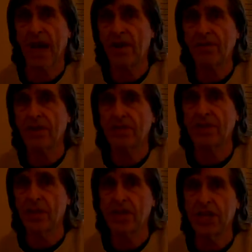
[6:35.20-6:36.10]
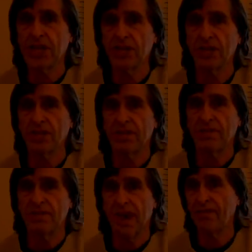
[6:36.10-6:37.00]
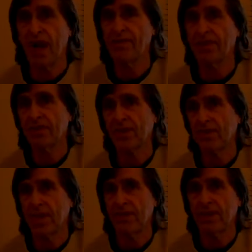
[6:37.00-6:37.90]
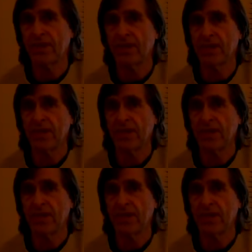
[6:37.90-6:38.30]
I've got nothing to teach. I've just got direction.